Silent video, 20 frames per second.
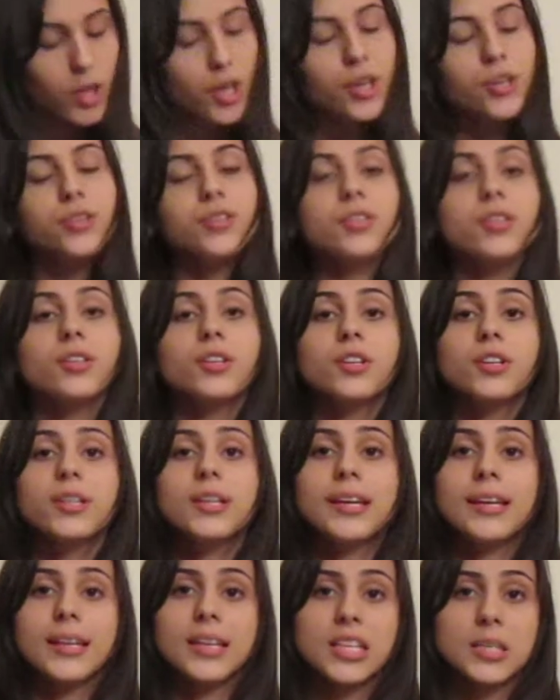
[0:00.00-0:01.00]
Use a good,
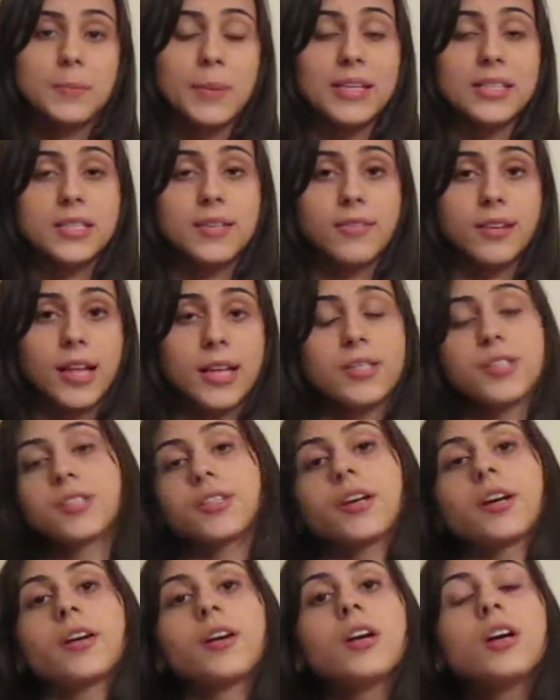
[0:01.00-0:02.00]
inexpensive
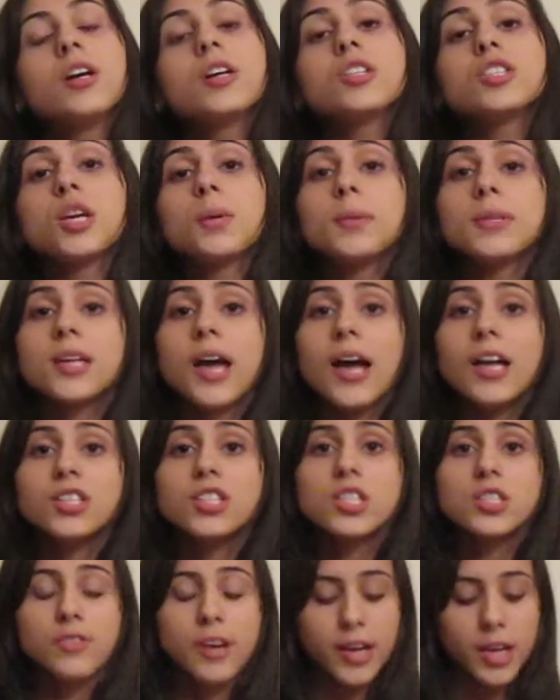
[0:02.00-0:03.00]
cleanser.
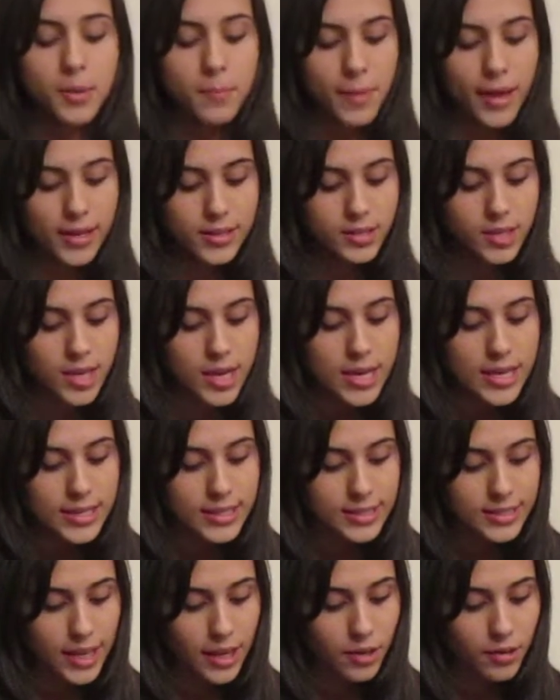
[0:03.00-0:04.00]
Dermatologists recommend
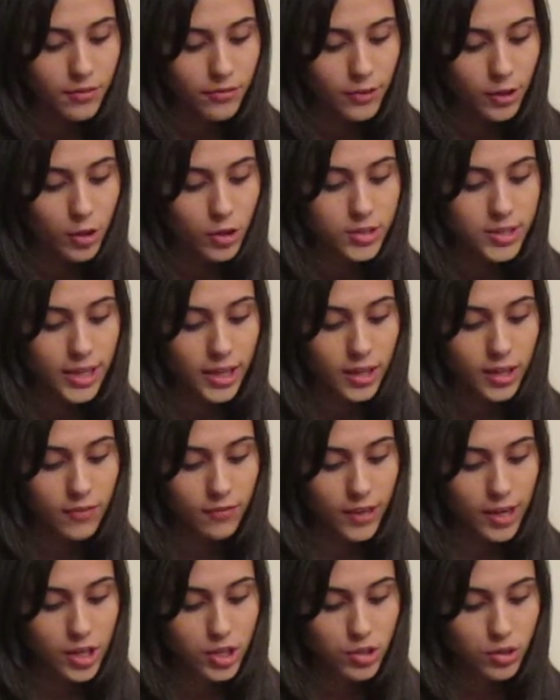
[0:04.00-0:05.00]
Cetaphil Daily
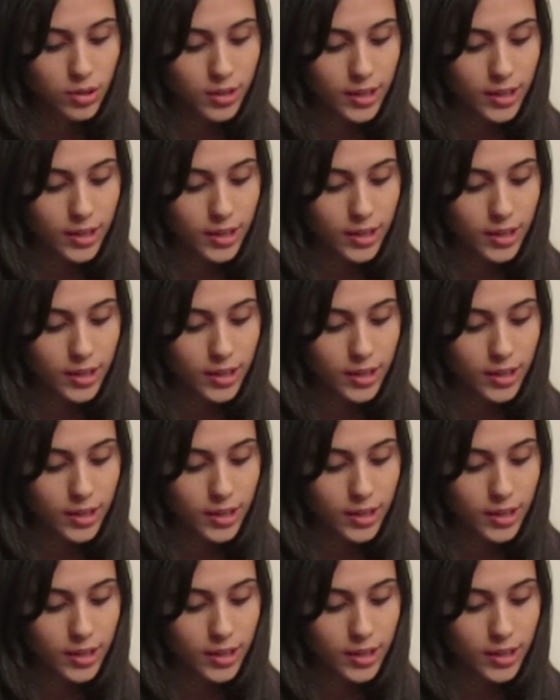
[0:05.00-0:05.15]
Facial